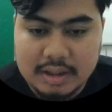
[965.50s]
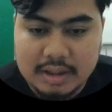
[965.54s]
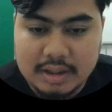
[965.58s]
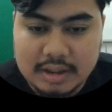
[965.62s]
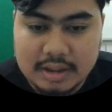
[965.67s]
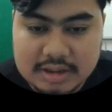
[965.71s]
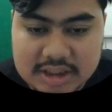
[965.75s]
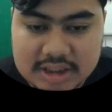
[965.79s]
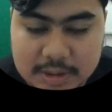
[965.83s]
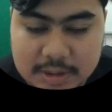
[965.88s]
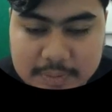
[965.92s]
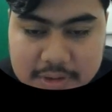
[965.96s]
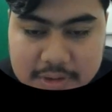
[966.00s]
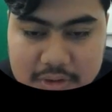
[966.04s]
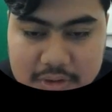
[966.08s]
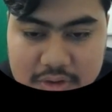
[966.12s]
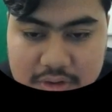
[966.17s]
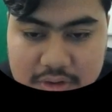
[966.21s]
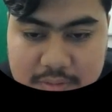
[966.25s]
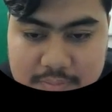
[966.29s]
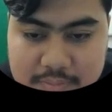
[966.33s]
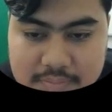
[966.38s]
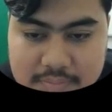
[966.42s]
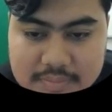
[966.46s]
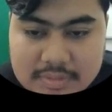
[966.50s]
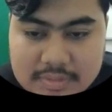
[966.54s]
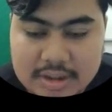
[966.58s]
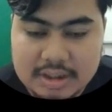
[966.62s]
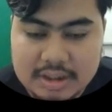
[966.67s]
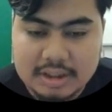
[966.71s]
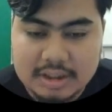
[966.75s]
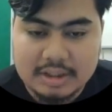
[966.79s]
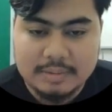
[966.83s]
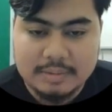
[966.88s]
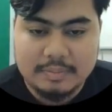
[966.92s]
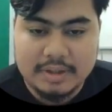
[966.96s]
Assalamualaikum.
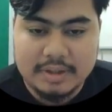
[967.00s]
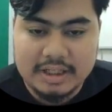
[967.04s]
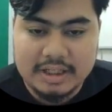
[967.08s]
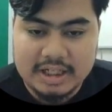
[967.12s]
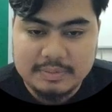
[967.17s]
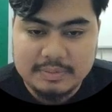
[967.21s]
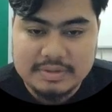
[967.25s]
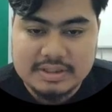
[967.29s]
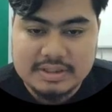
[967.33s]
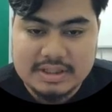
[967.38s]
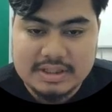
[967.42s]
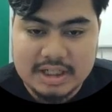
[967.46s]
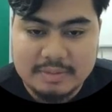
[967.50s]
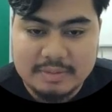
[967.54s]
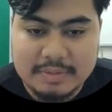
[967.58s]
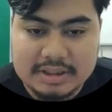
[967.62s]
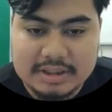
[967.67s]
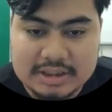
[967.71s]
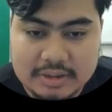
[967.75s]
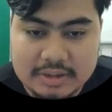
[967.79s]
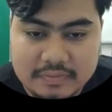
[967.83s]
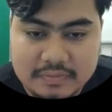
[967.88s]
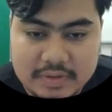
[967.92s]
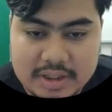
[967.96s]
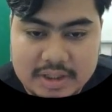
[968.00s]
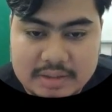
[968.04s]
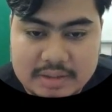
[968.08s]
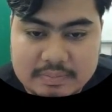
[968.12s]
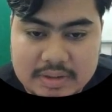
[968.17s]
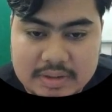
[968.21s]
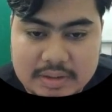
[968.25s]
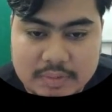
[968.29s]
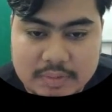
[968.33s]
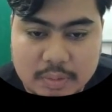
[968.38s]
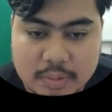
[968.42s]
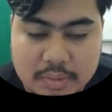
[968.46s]
My name is Ahmad Shafiq
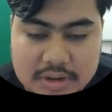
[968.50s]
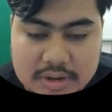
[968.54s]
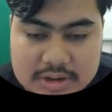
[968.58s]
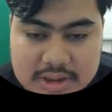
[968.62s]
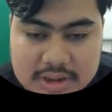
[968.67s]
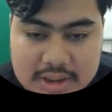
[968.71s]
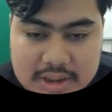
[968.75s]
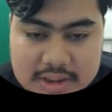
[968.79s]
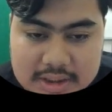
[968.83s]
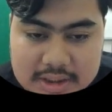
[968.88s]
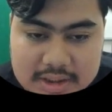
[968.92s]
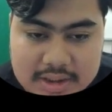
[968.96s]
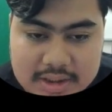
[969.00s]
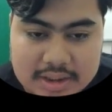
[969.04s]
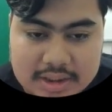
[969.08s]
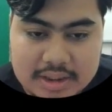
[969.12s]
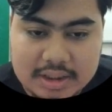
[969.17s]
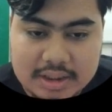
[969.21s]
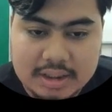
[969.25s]
bin Muhammad Isairi.